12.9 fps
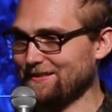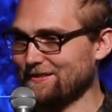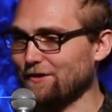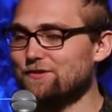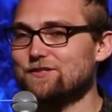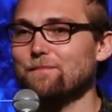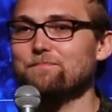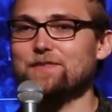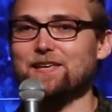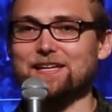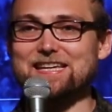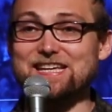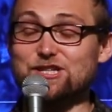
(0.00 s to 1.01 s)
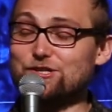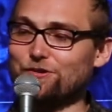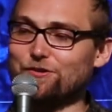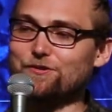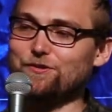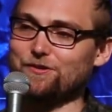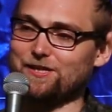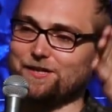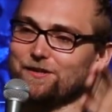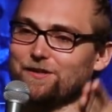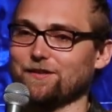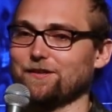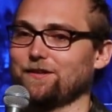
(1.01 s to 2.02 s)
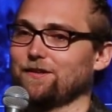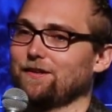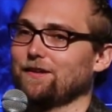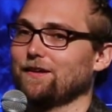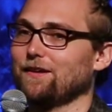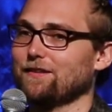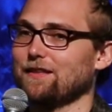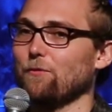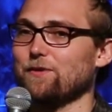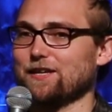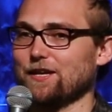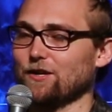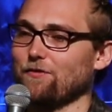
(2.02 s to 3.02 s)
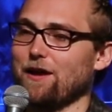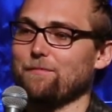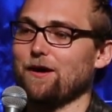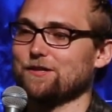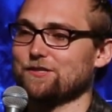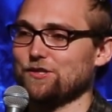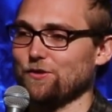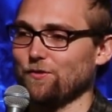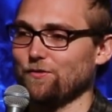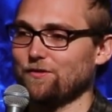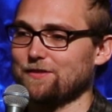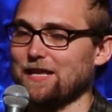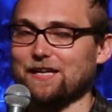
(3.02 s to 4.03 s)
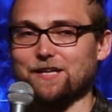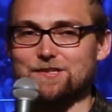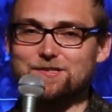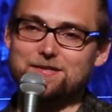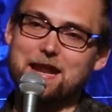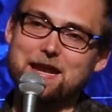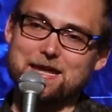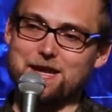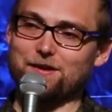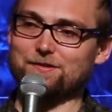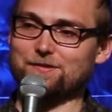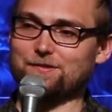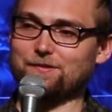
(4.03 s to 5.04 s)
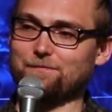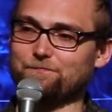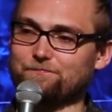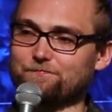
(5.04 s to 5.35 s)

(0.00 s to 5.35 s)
There's something eternal here that we can grab onto that can steady us.